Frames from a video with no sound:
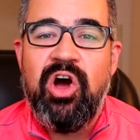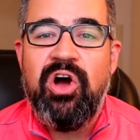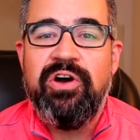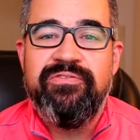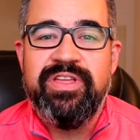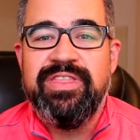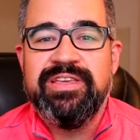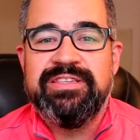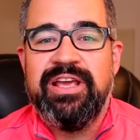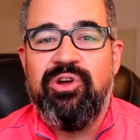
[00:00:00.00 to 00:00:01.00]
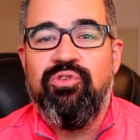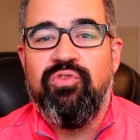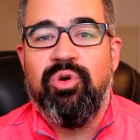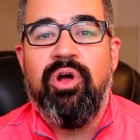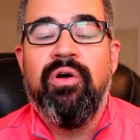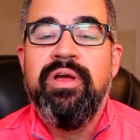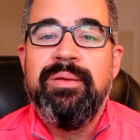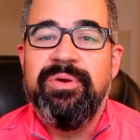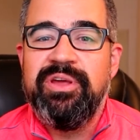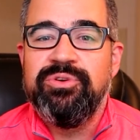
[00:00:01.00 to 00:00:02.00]
of this set overall.
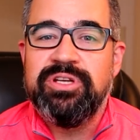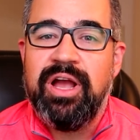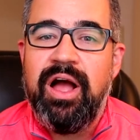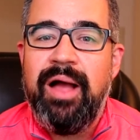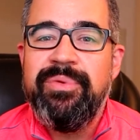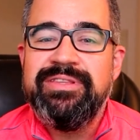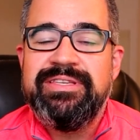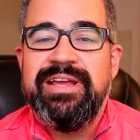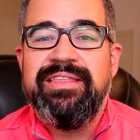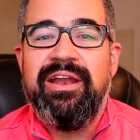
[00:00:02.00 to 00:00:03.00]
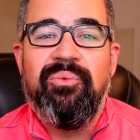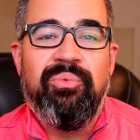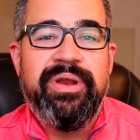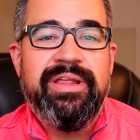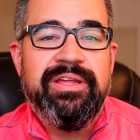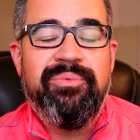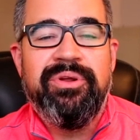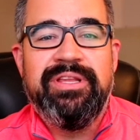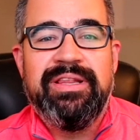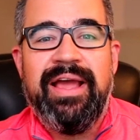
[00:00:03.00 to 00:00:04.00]
But there was a comment today that I really,
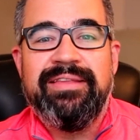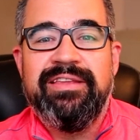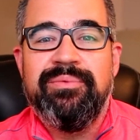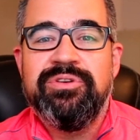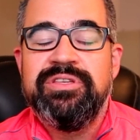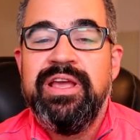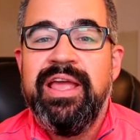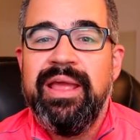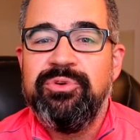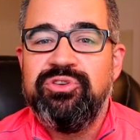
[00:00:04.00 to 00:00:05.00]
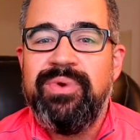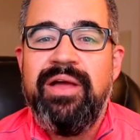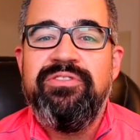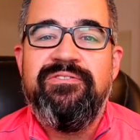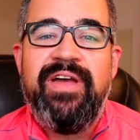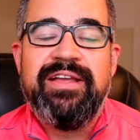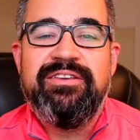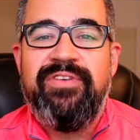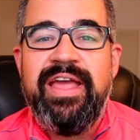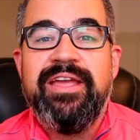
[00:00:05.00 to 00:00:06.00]
really liked, and it was it was around the fact
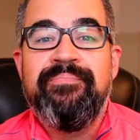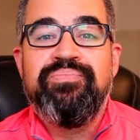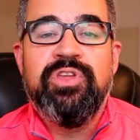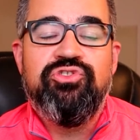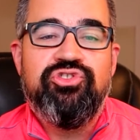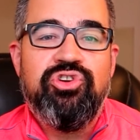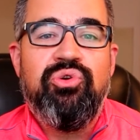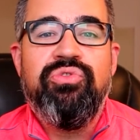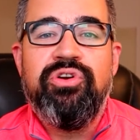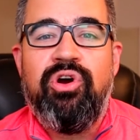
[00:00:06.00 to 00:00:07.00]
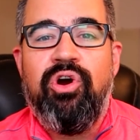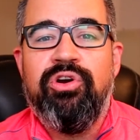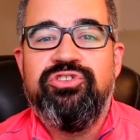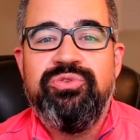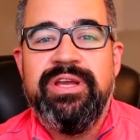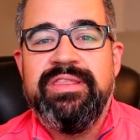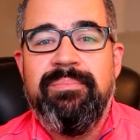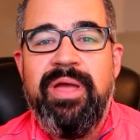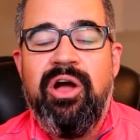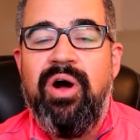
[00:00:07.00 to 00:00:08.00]
of, hey, show the cards you get in
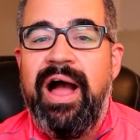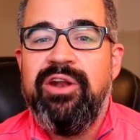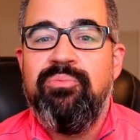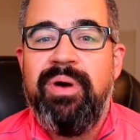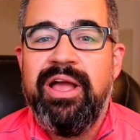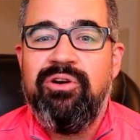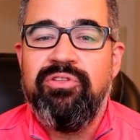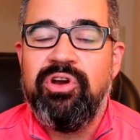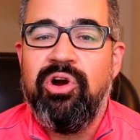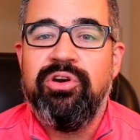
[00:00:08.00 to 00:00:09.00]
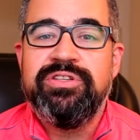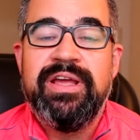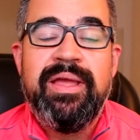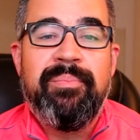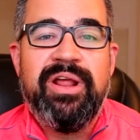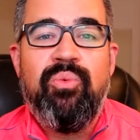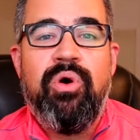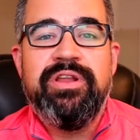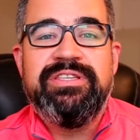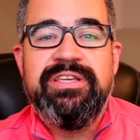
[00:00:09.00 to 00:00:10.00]
the mail. I don't buy all the cards, but I
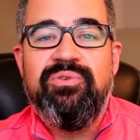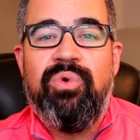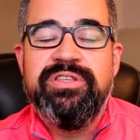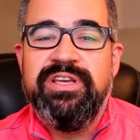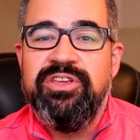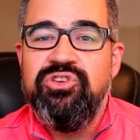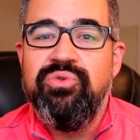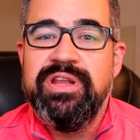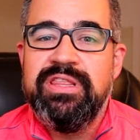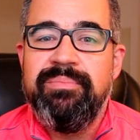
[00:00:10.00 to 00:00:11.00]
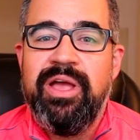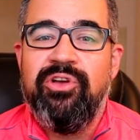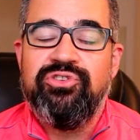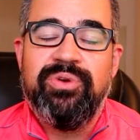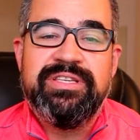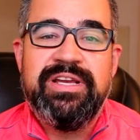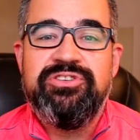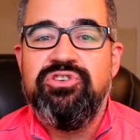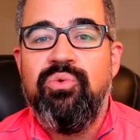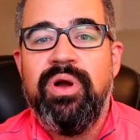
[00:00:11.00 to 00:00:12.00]
want to see the ones that you get in the mail. So I
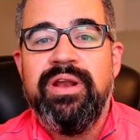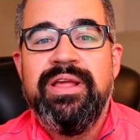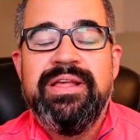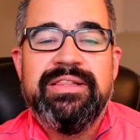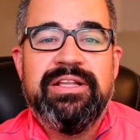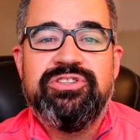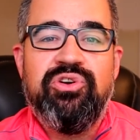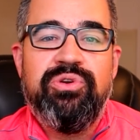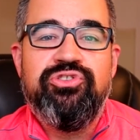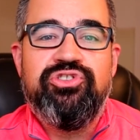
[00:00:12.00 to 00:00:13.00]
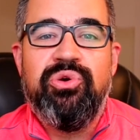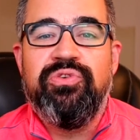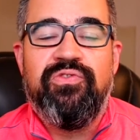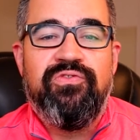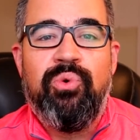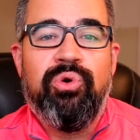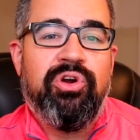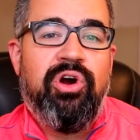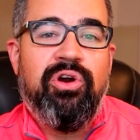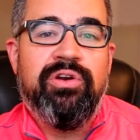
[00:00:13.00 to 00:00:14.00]
said, you know what? Let's go and show the four
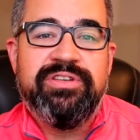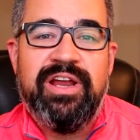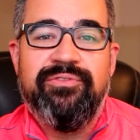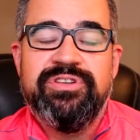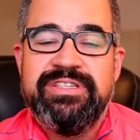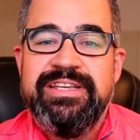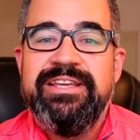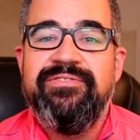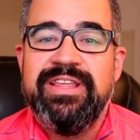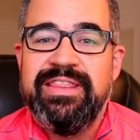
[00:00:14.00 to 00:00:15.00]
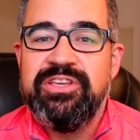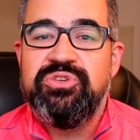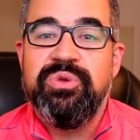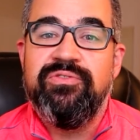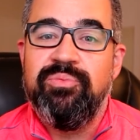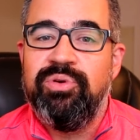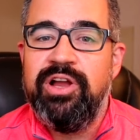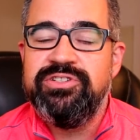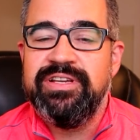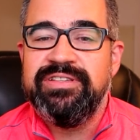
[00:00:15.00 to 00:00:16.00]
cards that I've received this week from
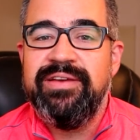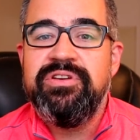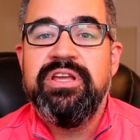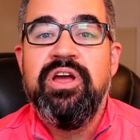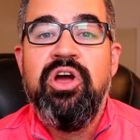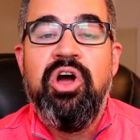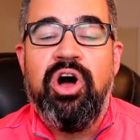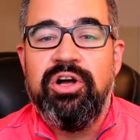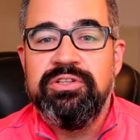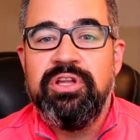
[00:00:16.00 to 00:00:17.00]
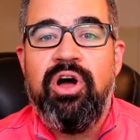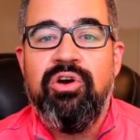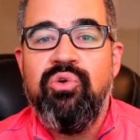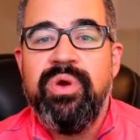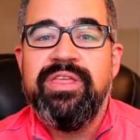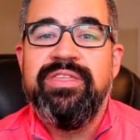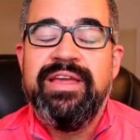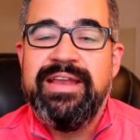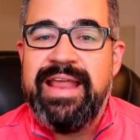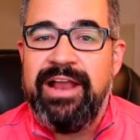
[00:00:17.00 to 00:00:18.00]
Project 70, along with
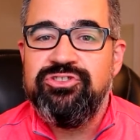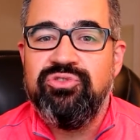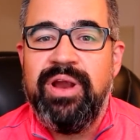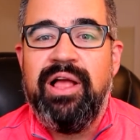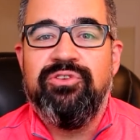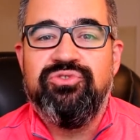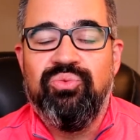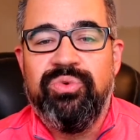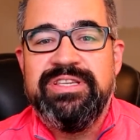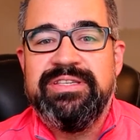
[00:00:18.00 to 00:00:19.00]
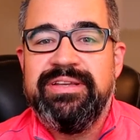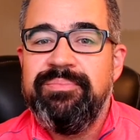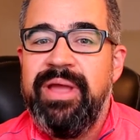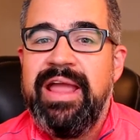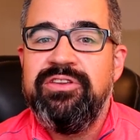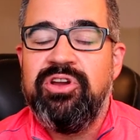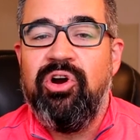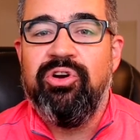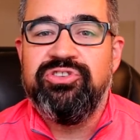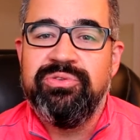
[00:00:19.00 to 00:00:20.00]
Naturel's recent companion
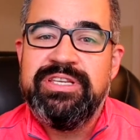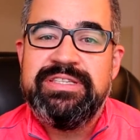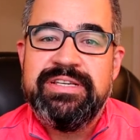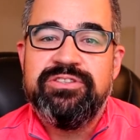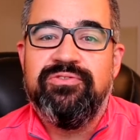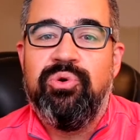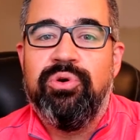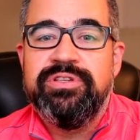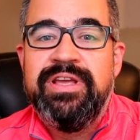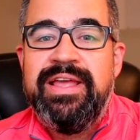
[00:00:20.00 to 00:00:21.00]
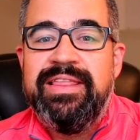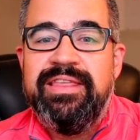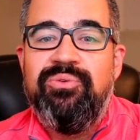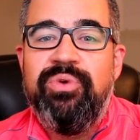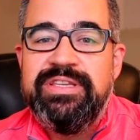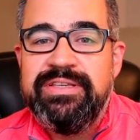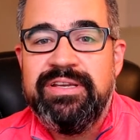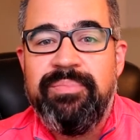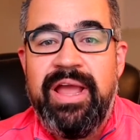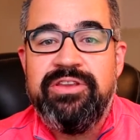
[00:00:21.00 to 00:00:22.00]
card. So this is, of course, the recent
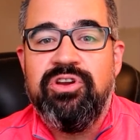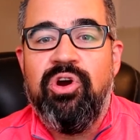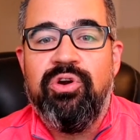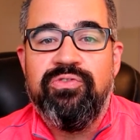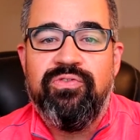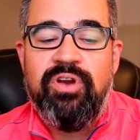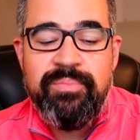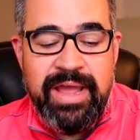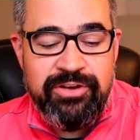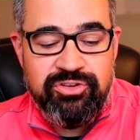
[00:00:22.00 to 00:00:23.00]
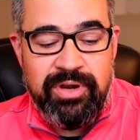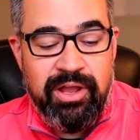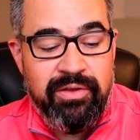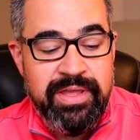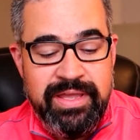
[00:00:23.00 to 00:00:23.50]
companion card from Natural.